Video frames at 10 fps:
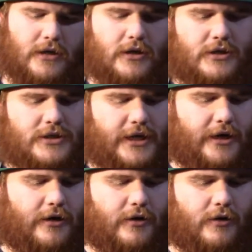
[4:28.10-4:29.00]

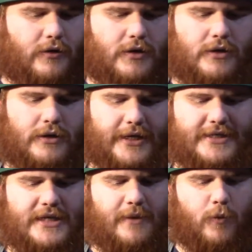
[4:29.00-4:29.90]
So, like
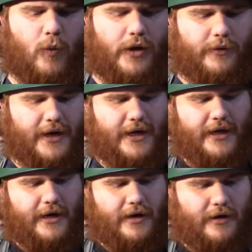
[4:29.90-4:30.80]
step 1 right
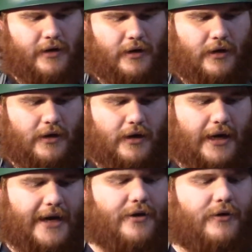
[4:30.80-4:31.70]
here.
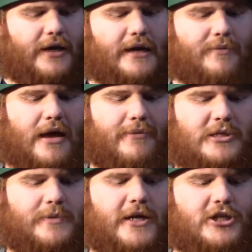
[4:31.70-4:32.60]
I don't need to be able to
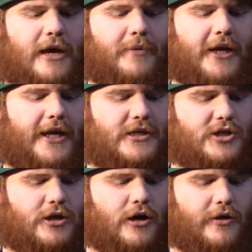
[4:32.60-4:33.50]
speak Japanese
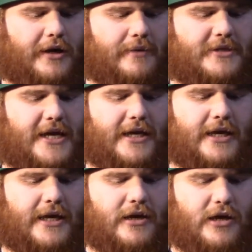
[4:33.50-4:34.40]
to know that I'm
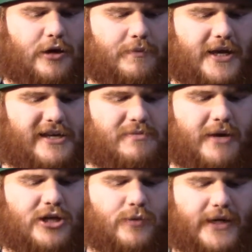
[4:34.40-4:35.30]
taking, you know, piece
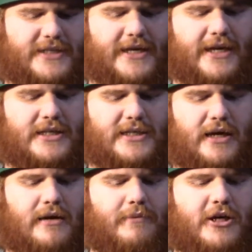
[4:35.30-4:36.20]
B26,
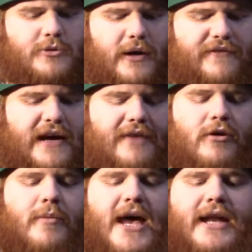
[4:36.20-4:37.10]
B25,
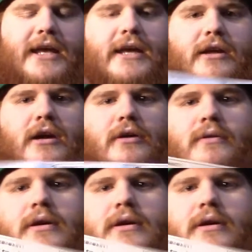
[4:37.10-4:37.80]
and I'm adding, you know,